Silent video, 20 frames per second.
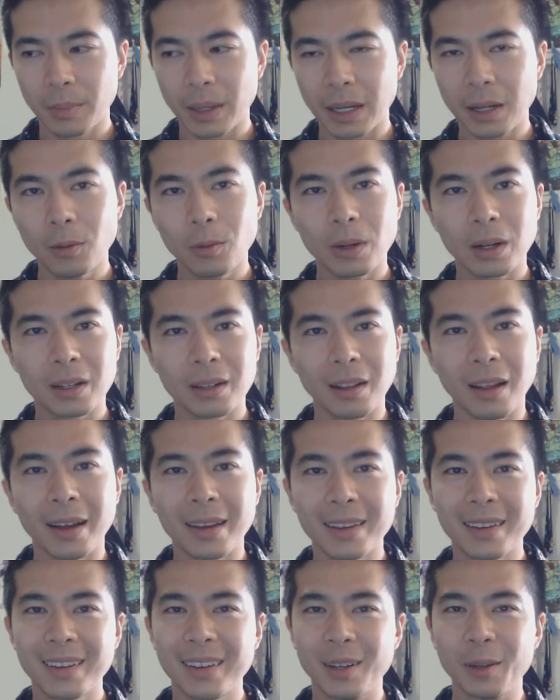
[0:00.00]
Padawan.
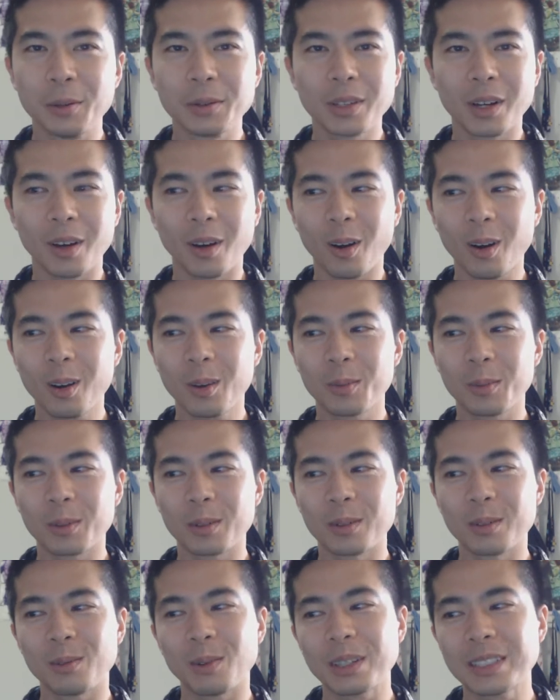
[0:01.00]
Like it was
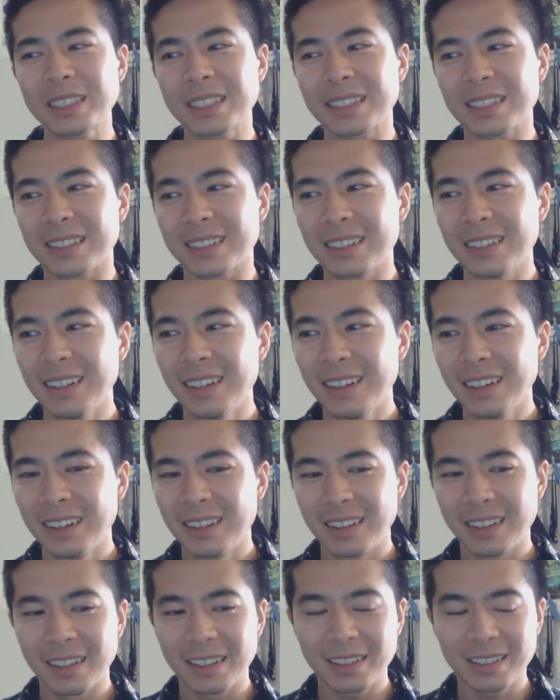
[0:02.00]
horrible watching it.
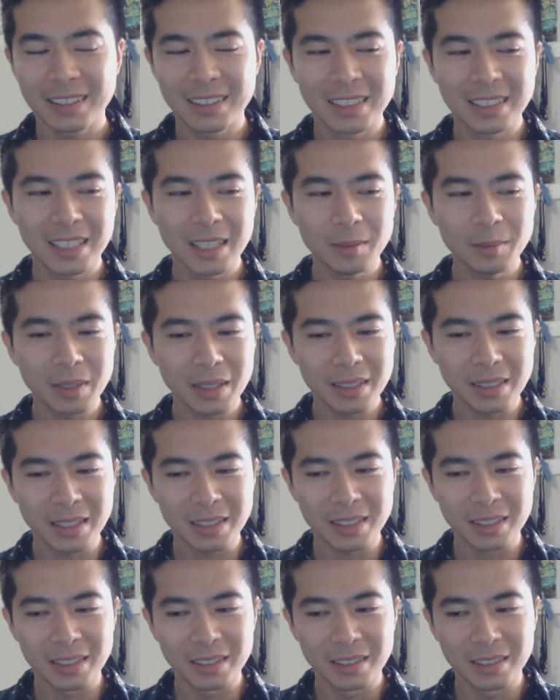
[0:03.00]
Like she seems like
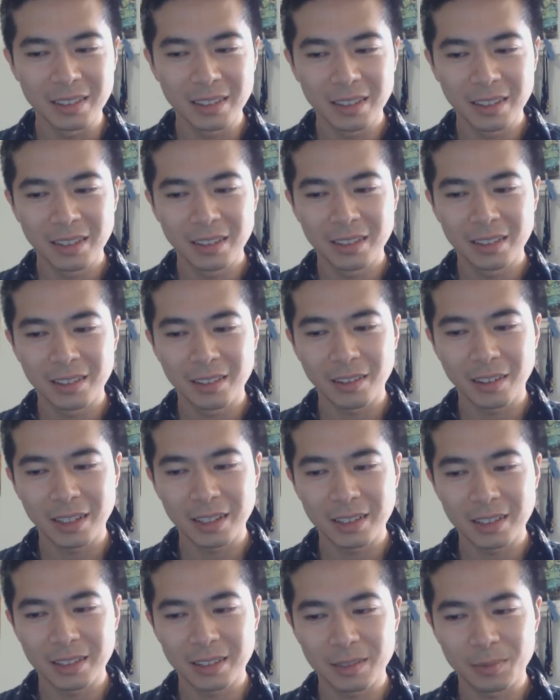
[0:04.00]
such a
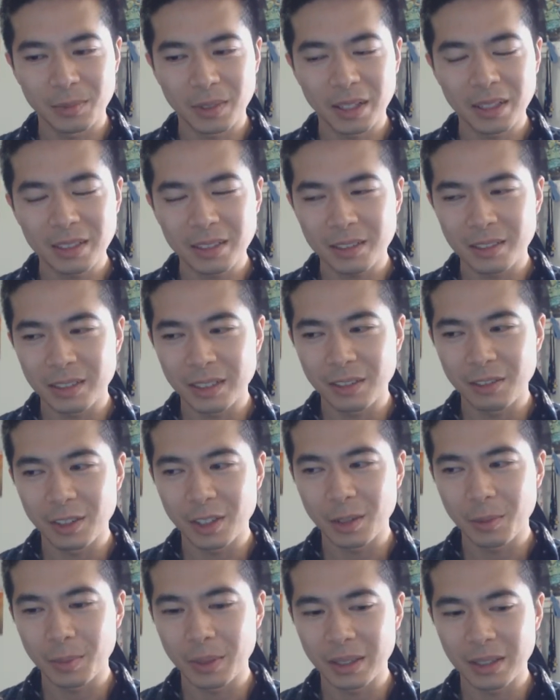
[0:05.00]
nice master and
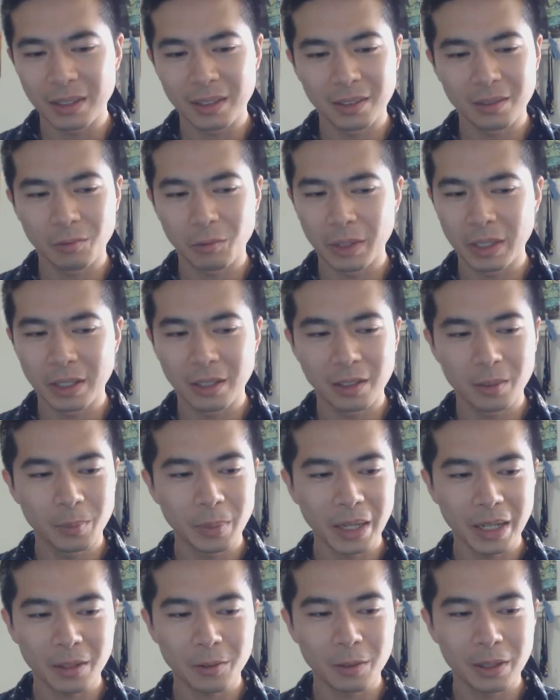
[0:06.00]
everything, but when her
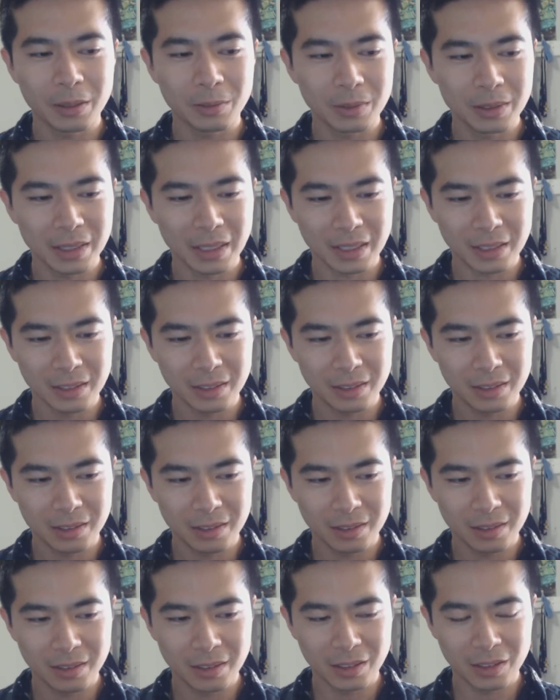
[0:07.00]
Padawan was like
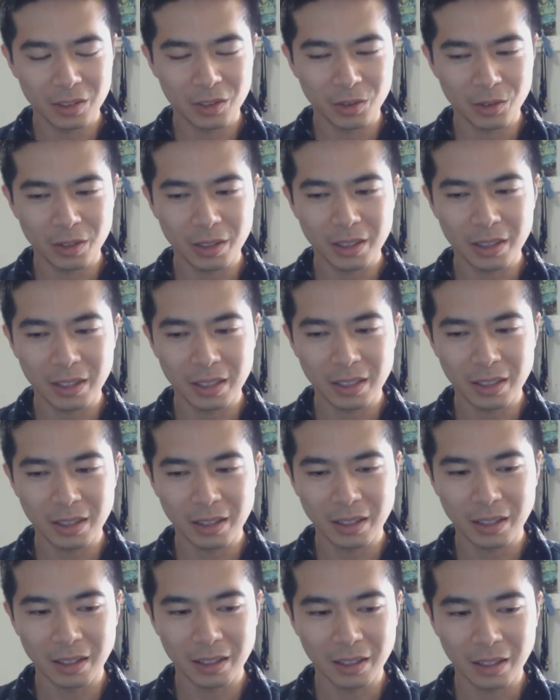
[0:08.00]
destroyed
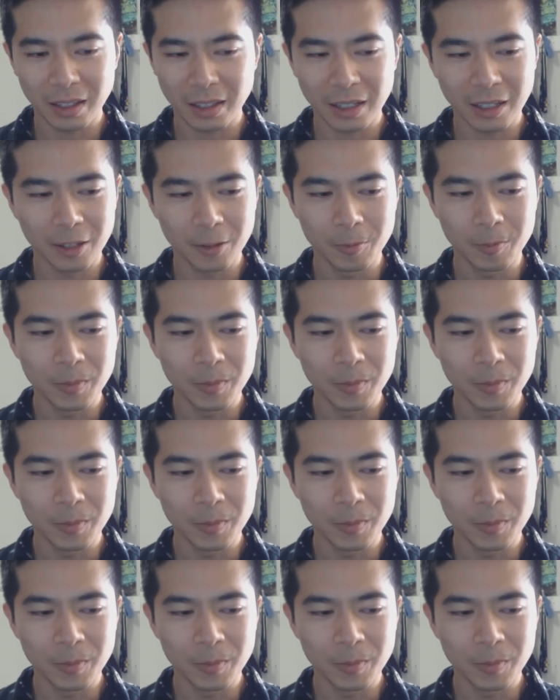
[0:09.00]
like that, like